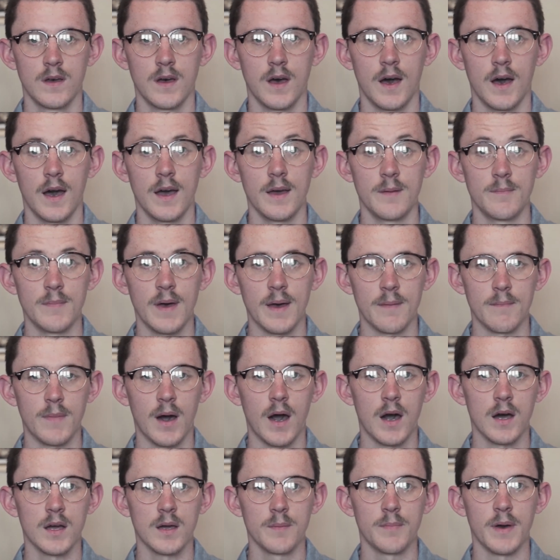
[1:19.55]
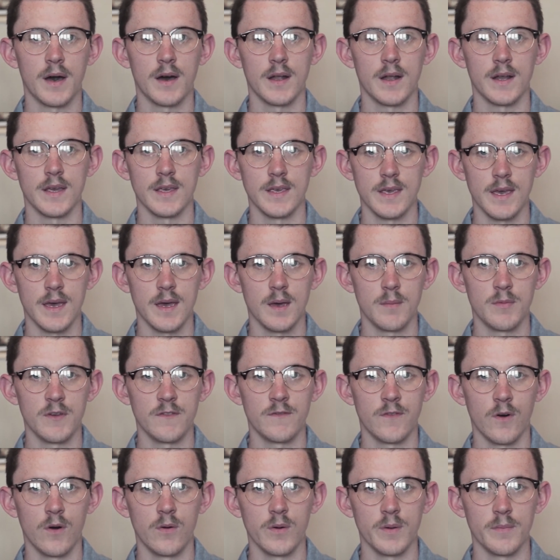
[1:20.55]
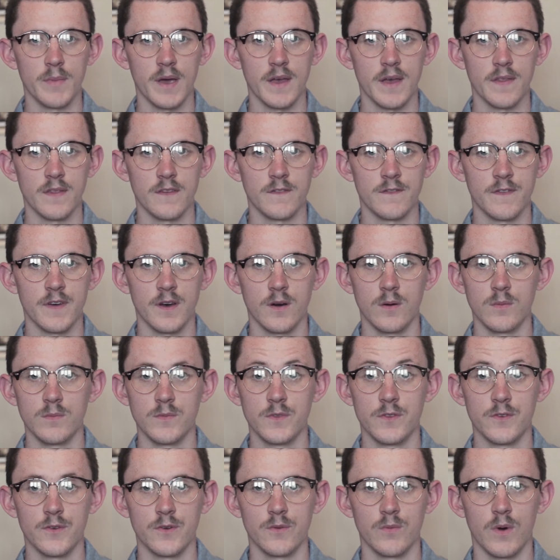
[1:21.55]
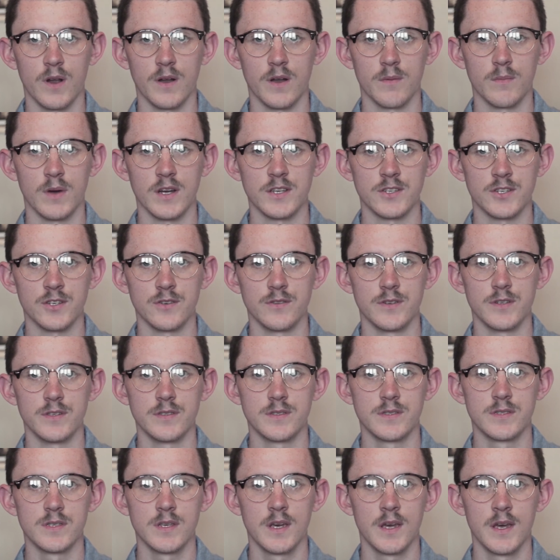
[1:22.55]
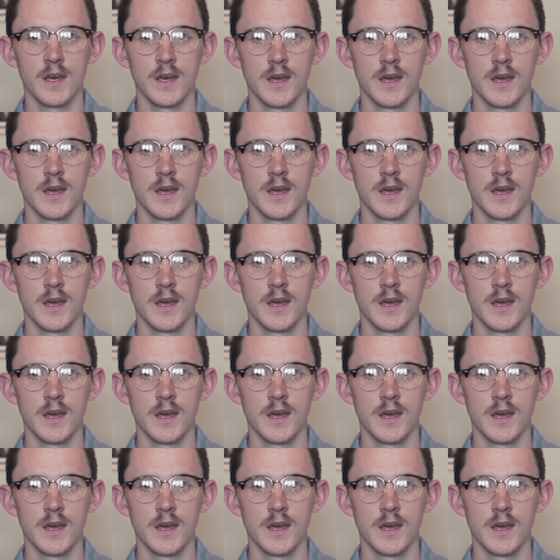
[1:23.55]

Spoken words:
I had met Mark about a year before we made the film through one of my tutors.